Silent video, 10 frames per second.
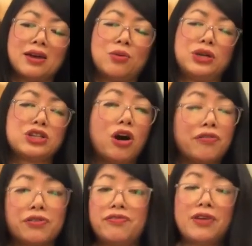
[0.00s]
which
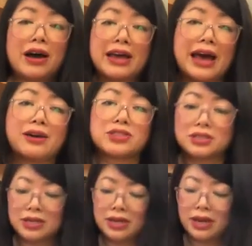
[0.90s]
often fly
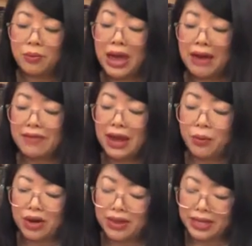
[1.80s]
out and we haven't had
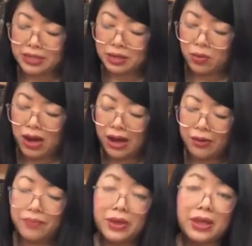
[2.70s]
one of these in a while.